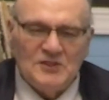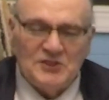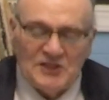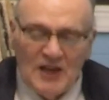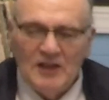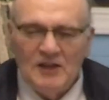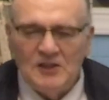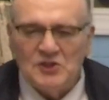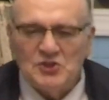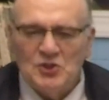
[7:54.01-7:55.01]

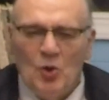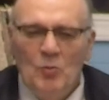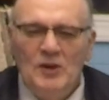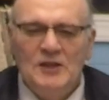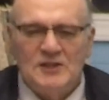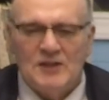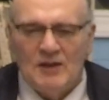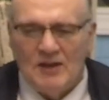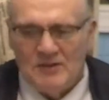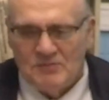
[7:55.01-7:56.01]
insanity so many
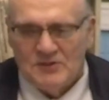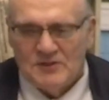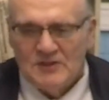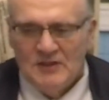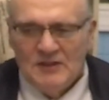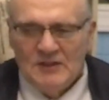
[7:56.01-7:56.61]
times,